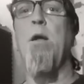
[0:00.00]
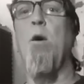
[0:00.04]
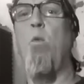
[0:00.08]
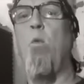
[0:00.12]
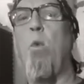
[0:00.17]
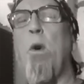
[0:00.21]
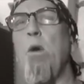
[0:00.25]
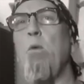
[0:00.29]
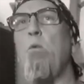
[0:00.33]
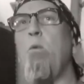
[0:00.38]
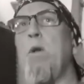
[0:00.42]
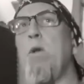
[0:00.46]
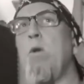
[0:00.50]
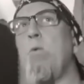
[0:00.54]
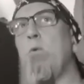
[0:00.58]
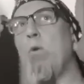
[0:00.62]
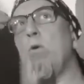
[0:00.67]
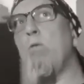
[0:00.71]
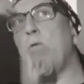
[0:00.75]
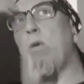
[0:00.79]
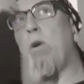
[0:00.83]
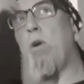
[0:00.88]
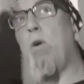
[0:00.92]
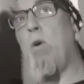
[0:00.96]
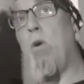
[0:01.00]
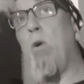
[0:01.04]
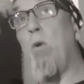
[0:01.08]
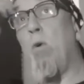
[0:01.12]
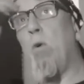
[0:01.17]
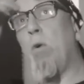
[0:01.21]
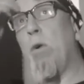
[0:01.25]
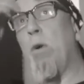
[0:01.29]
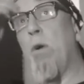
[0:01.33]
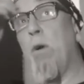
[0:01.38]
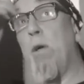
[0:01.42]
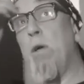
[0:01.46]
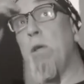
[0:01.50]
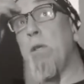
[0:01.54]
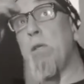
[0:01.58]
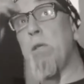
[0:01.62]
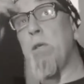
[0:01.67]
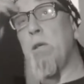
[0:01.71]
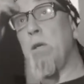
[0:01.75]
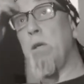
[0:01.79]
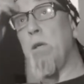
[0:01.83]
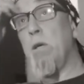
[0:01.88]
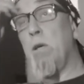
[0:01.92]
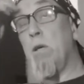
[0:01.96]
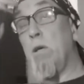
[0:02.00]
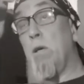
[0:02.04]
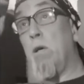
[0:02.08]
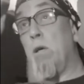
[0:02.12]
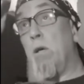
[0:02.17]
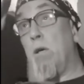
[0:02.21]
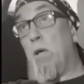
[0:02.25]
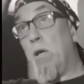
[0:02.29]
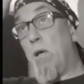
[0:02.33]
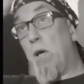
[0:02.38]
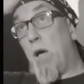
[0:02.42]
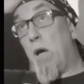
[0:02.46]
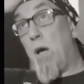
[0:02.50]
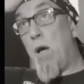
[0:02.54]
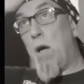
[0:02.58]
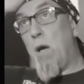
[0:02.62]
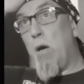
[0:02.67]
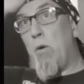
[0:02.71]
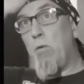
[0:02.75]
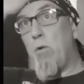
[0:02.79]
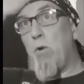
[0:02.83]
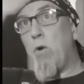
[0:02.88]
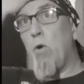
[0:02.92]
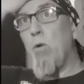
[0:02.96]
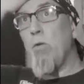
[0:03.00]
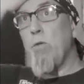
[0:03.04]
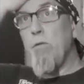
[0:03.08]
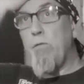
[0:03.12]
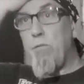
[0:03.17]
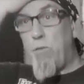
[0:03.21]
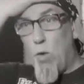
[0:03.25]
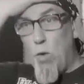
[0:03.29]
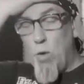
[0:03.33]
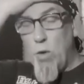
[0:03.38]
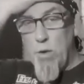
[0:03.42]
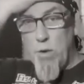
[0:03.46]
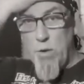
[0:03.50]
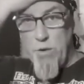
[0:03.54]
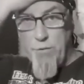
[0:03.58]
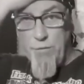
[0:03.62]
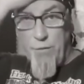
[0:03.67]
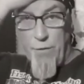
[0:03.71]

when we were recording it, recording the vocals